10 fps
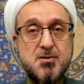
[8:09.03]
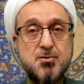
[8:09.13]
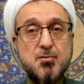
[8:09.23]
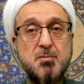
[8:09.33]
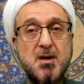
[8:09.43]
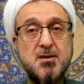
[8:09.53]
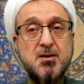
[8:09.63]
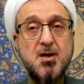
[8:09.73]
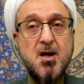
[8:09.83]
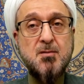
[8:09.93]
So by the
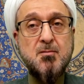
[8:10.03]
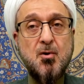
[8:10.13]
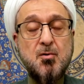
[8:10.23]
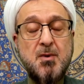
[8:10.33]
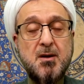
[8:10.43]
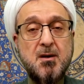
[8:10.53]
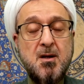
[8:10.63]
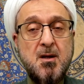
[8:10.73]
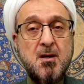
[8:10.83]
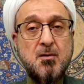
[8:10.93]
time Umar
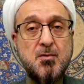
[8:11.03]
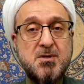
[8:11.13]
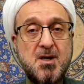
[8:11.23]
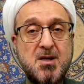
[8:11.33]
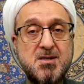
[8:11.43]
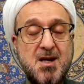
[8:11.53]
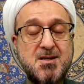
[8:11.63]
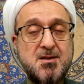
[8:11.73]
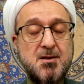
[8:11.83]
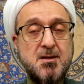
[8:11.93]
was
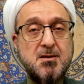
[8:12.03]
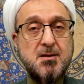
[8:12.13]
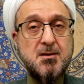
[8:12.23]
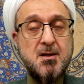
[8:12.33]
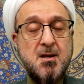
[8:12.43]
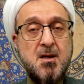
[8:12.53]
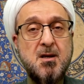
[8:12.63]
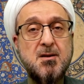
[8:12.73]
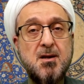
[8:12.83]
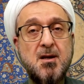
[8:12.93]
assassinated,
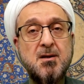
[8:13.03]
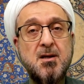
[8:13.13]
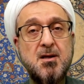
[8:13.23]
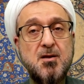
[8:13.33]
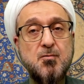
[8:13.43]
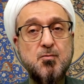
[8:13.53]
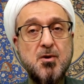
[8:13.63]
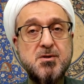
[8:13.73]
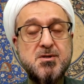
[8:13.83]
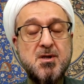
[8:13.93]
then he
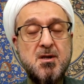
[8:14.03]
was